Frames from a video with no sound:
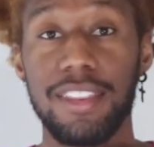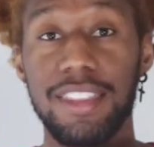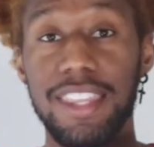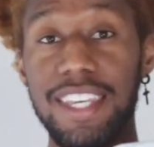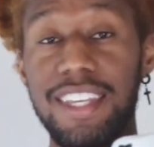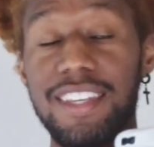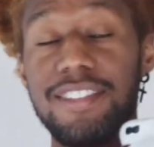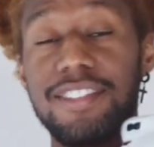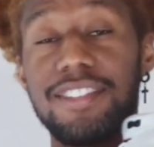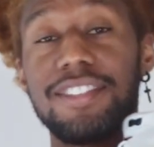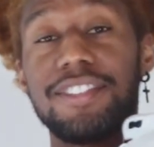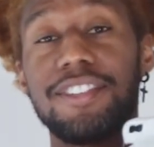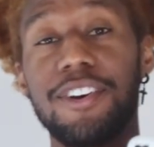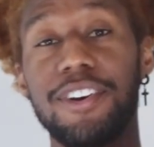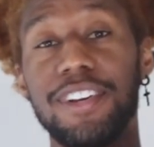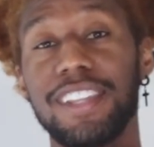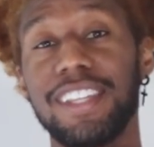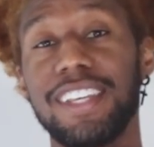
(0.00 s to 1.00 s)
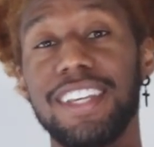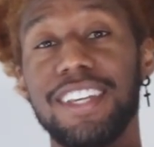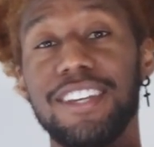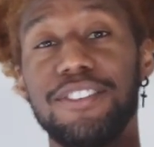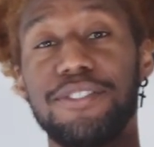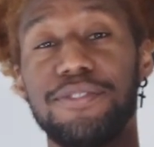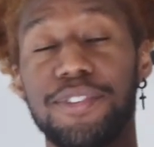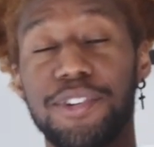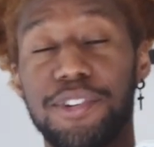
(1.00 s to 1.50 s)
These
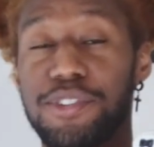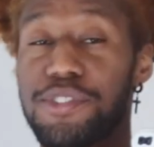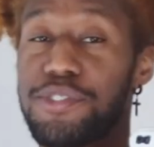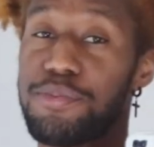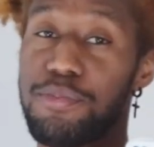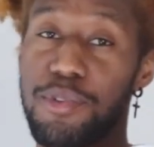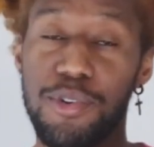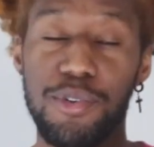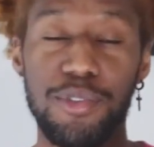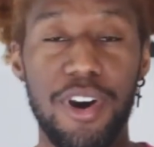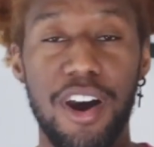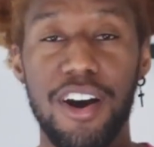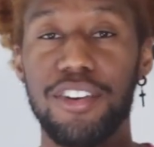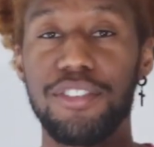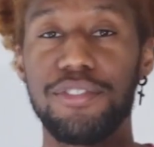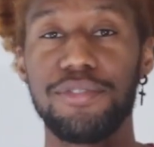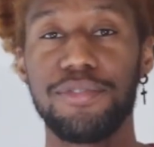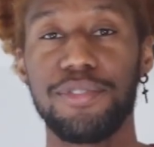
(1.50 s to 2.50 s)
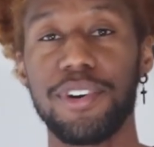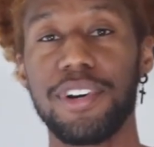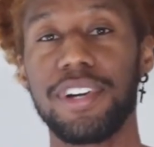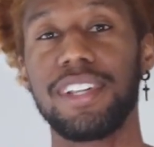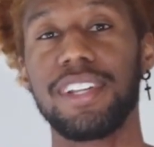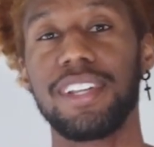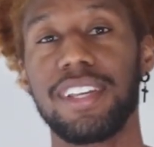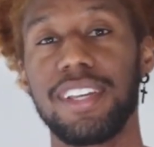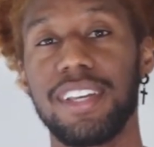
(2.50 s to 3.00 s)
certainly feel smooth on foot.